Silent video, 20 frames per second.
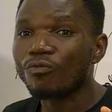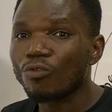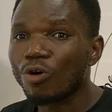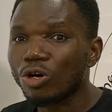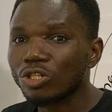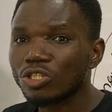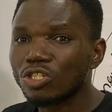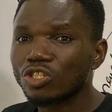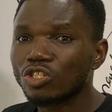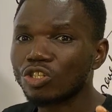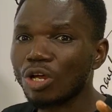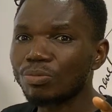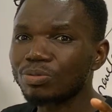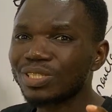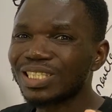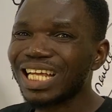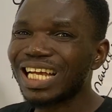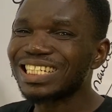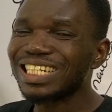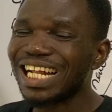what?
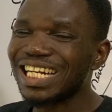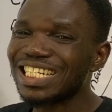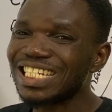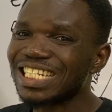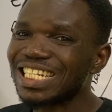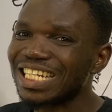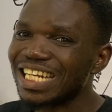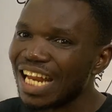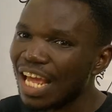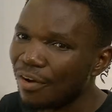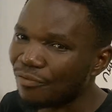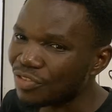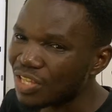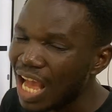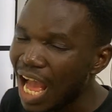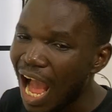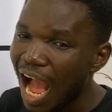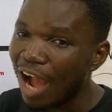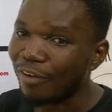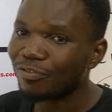Substance that is left
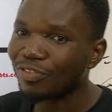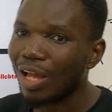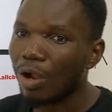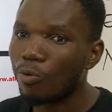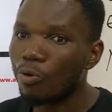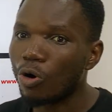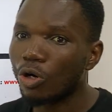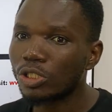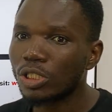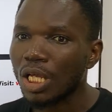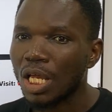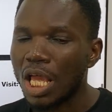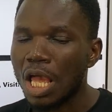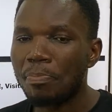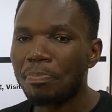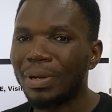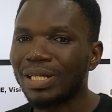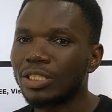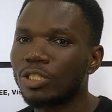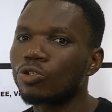after what? A
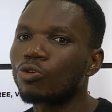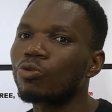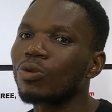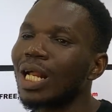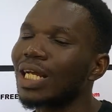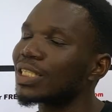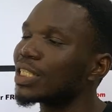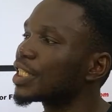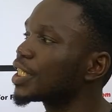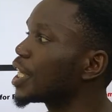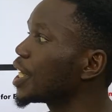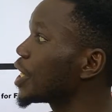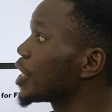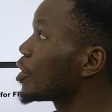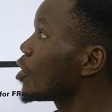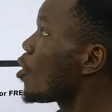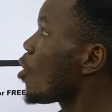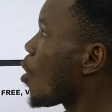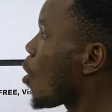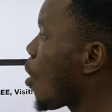particular decay
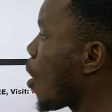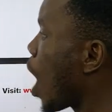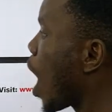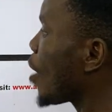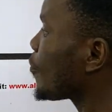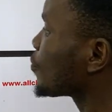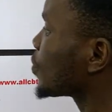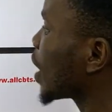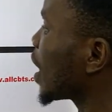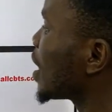or after